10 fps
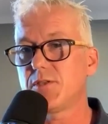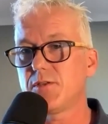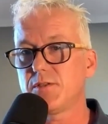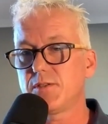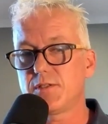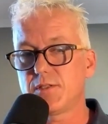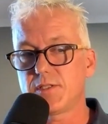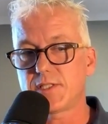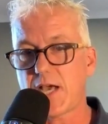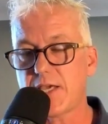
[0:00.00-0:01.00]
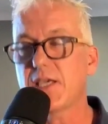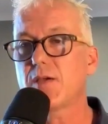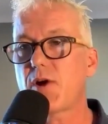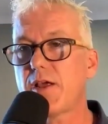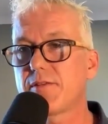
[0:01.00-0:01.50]
to taking
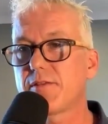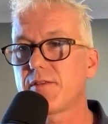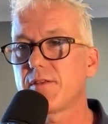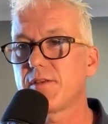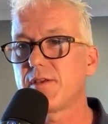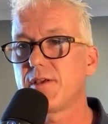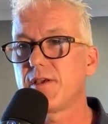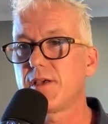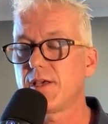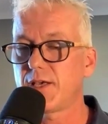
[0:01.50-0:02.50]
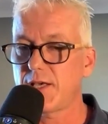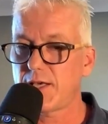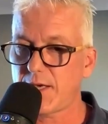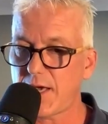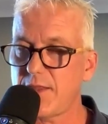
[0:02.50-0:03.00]
a breath
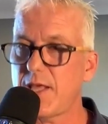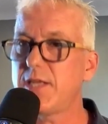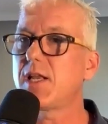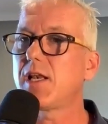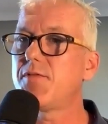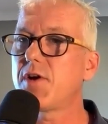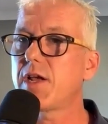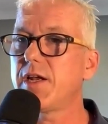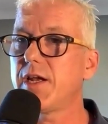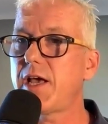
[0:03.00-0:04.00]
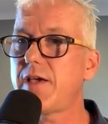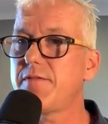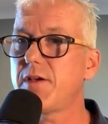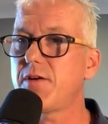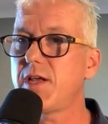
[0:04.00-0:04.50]
and then delivering it in a
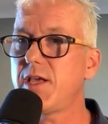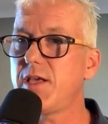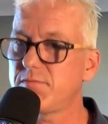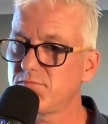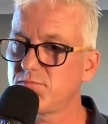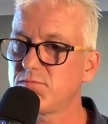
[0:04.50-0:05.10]
very,